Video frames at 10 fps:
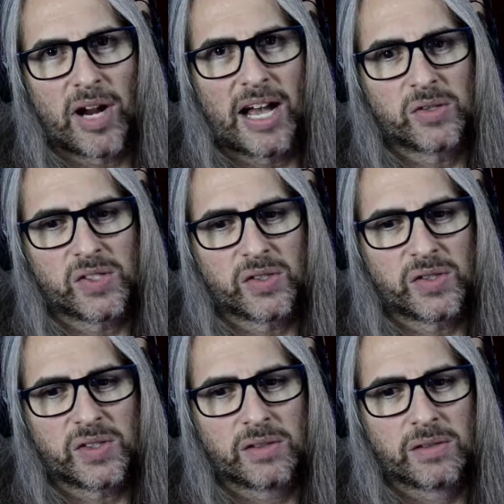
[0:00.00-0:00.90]

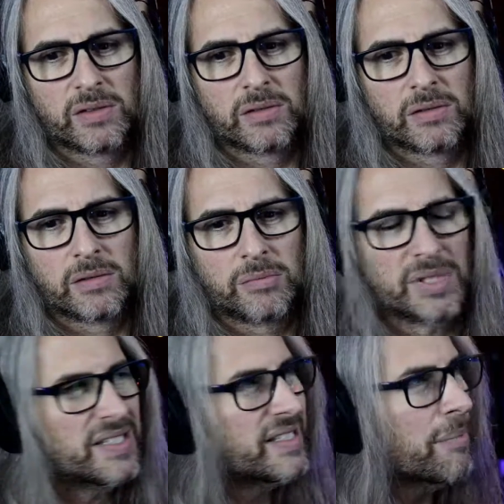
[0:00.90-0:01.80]
browsers
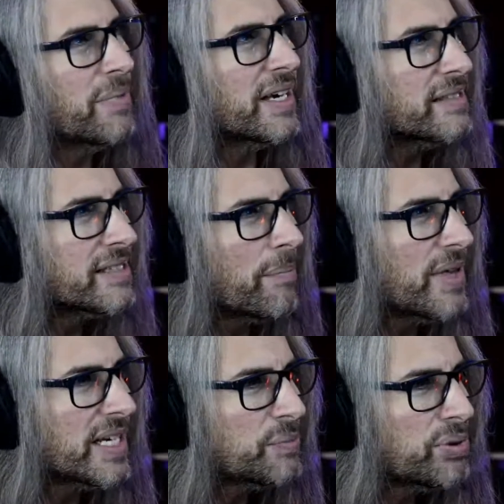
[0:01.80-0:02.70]
because something
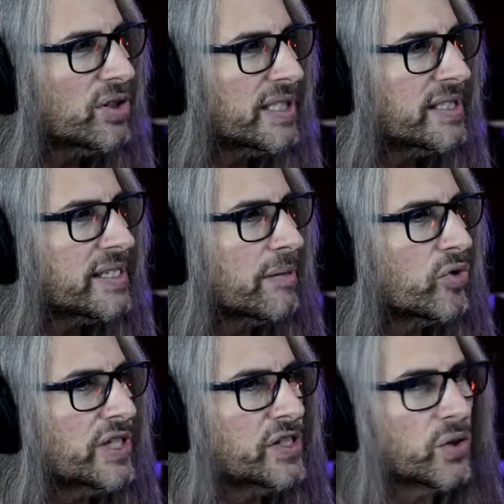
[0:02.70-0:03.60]
something is pulling
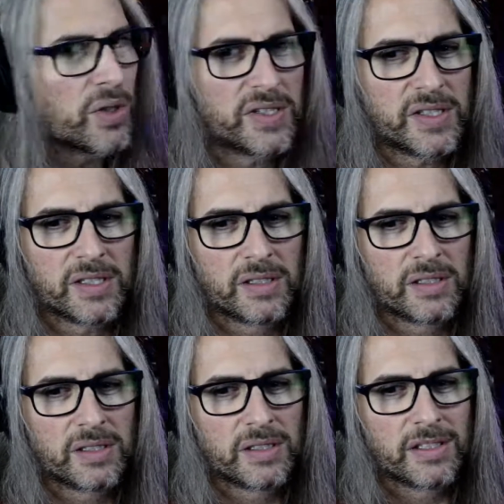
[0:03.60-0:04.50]
some resource,
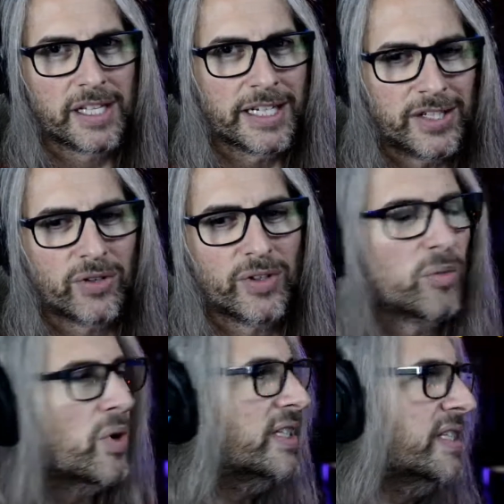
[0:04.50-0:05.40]
and I don't
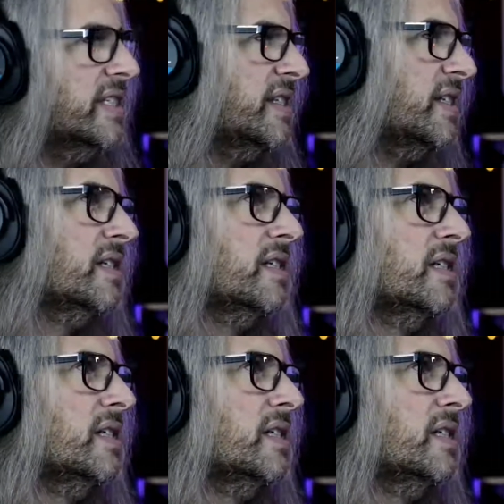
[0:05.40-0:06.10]
know what it is.